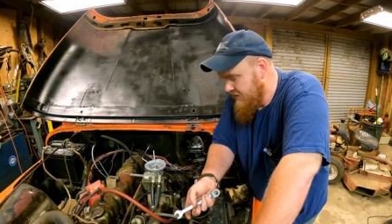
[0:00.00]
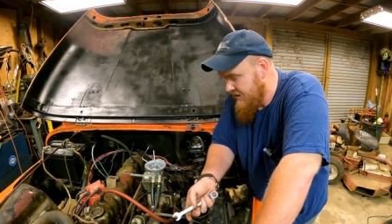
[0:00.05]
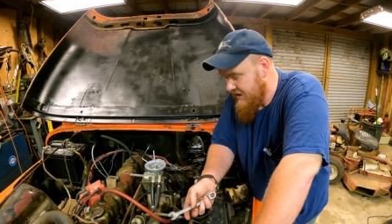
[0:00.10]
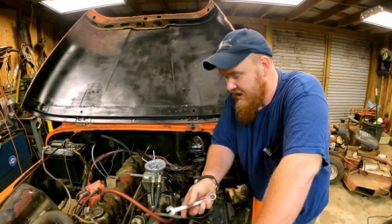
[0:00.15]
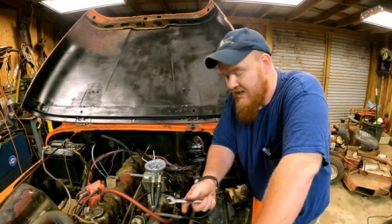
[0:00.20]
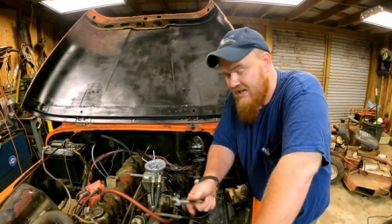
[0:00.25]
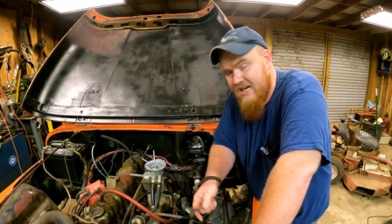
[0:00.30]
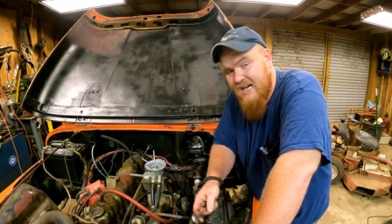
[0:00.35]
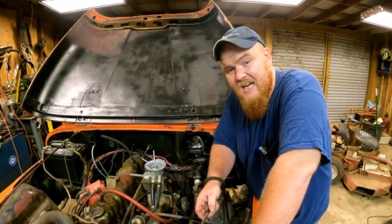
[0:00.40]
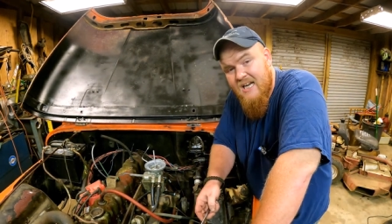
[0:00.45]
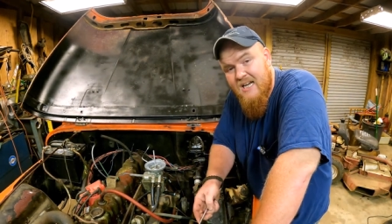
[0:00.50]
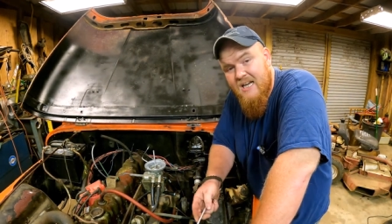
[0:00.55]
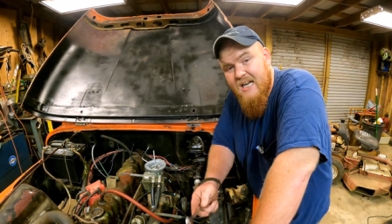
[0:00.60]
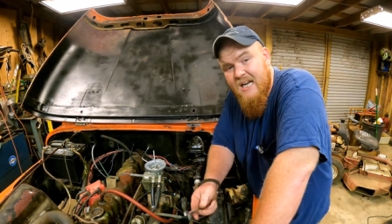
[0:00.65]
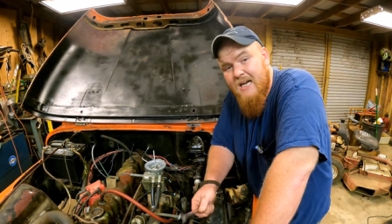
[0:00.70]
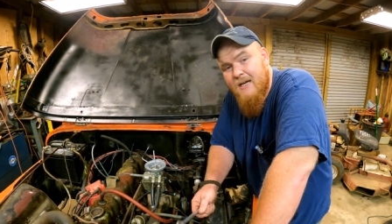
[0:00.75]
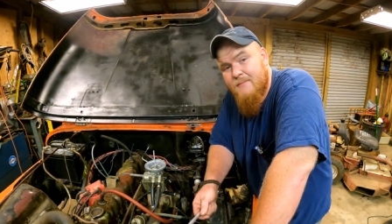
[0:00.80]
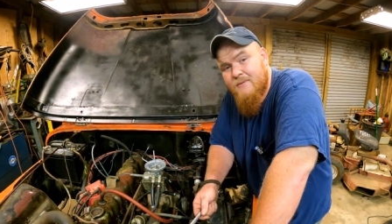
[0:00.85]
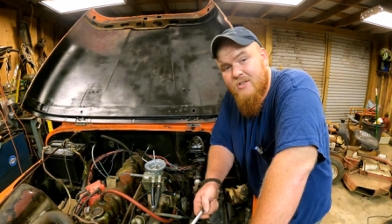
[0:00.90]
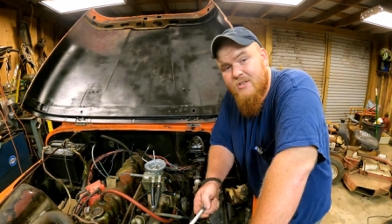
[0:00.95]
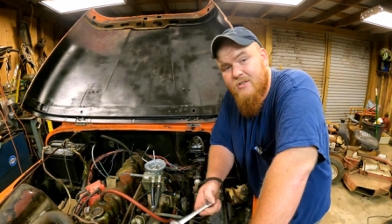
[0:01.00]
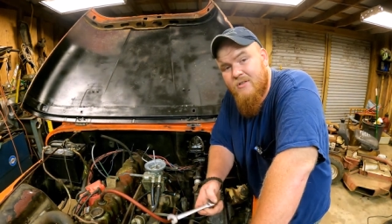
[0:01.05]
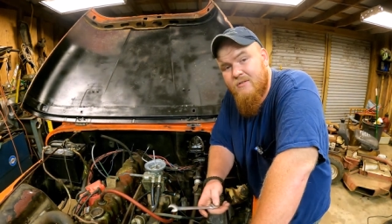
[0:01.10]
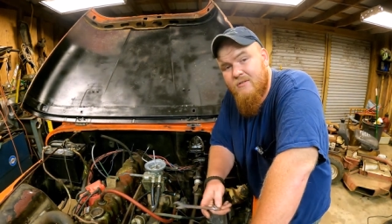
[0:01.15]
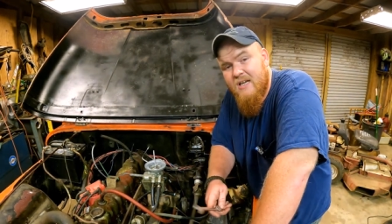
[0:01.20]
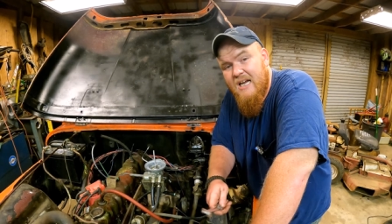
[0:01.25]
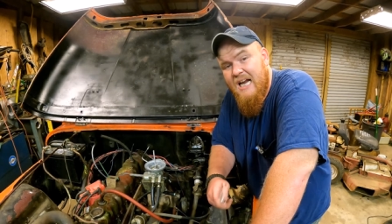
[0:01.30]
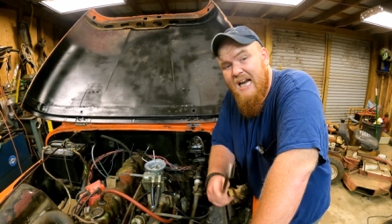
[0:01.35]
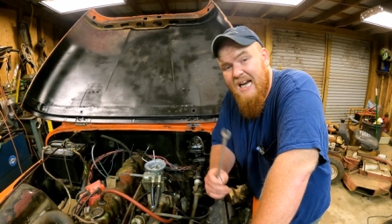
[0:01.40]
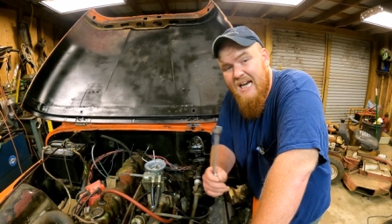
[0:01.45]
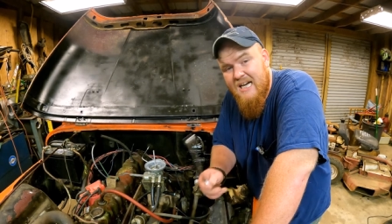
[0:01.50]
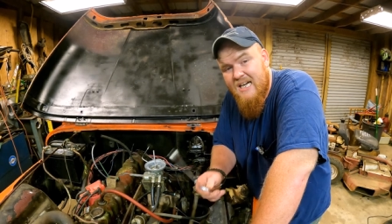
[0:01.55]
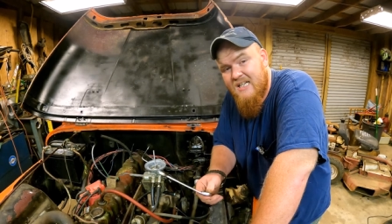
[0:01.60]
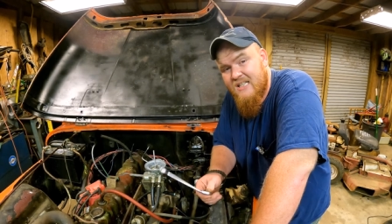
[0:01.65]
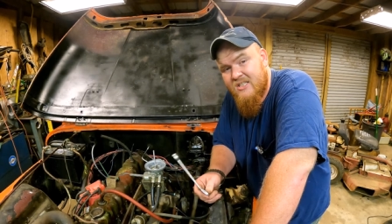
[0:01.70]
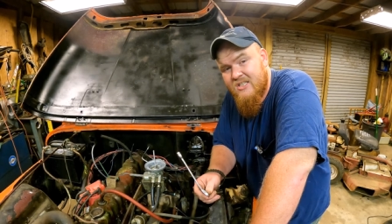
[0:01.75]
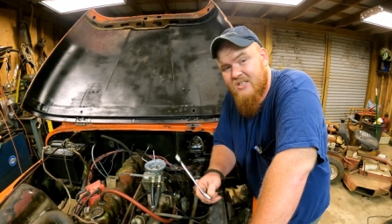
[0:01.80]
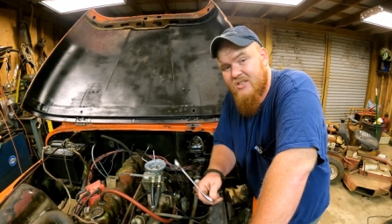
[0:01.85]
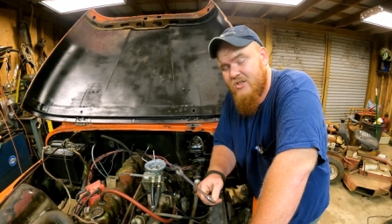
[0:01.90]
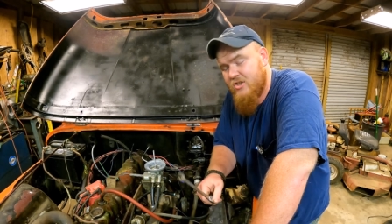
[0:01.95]
and they had absolute
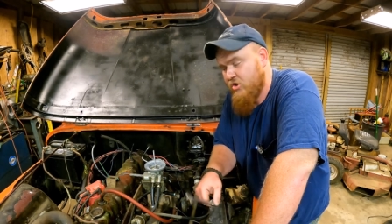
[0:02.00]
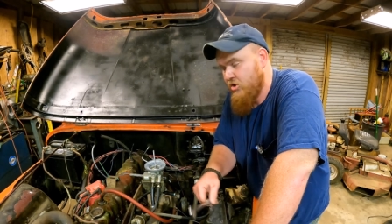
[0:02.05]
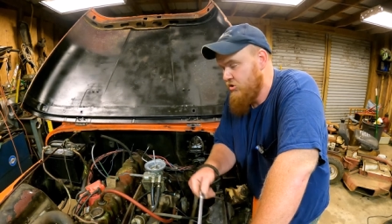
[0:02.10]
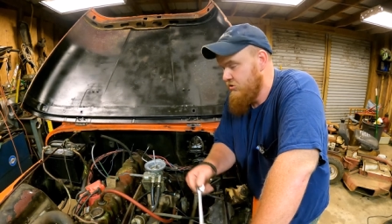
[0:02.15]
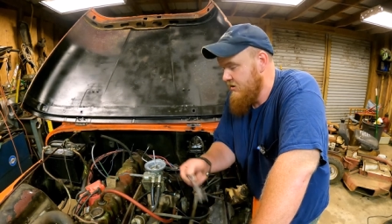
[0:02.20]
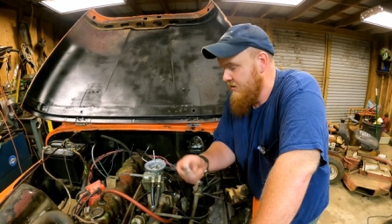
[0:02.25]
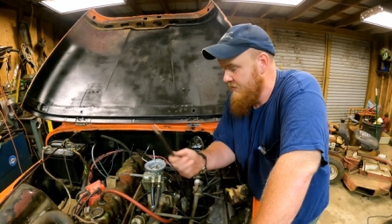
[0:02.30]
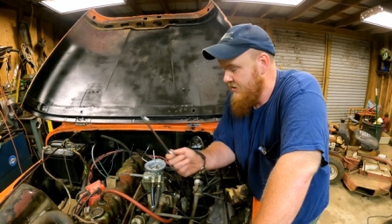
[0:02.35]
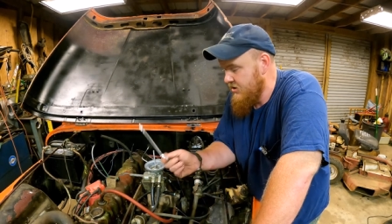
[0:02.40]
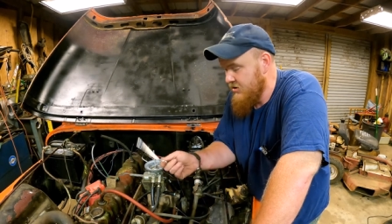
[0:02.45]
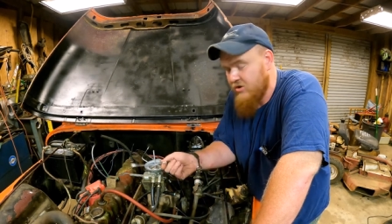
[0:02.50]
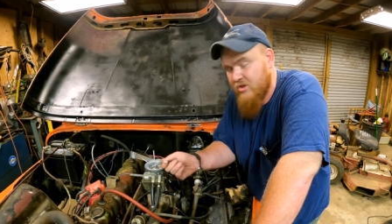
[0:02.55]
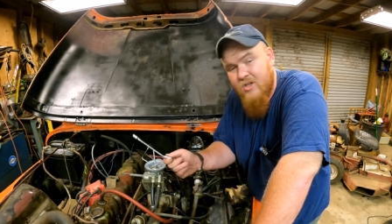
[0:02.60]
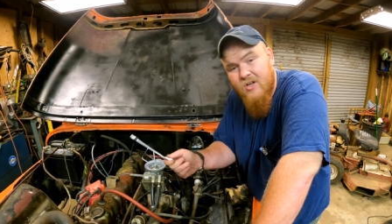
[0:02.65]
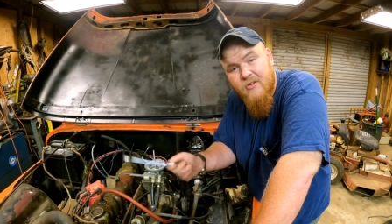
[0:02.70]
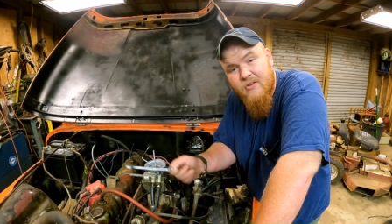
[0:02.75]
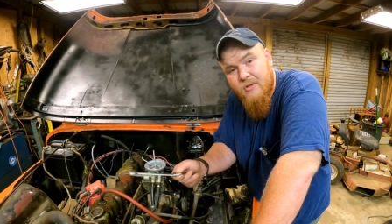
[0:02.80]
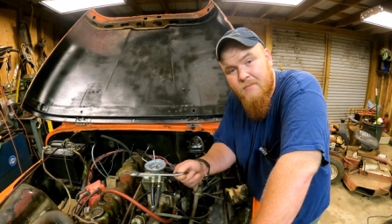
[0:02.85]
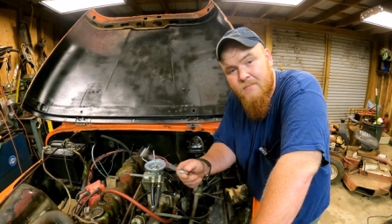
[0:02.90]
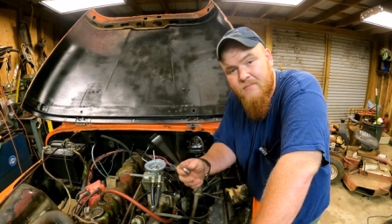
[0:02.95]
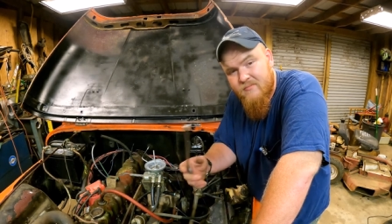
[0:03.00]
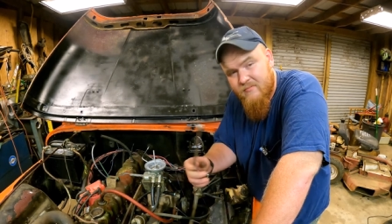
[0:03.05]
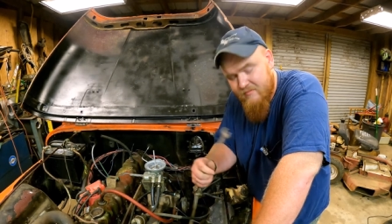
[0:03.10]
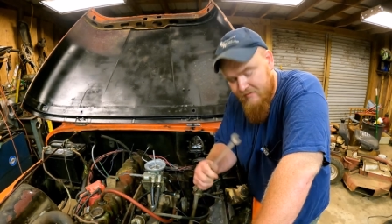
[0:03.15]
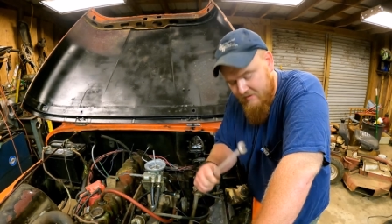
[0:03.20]
ass distributors on them,